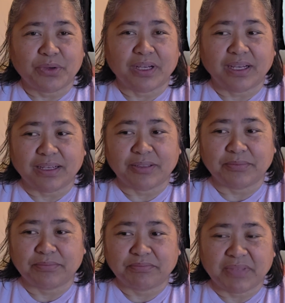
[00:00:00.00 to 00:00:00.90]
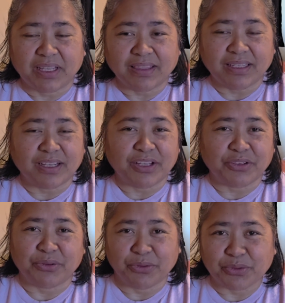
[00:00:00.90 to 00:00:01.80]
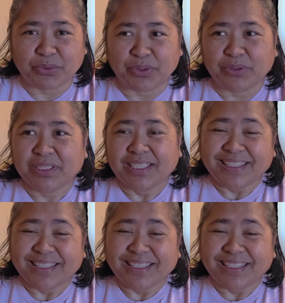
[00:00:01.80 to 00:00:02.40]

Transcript: Nothing unusual,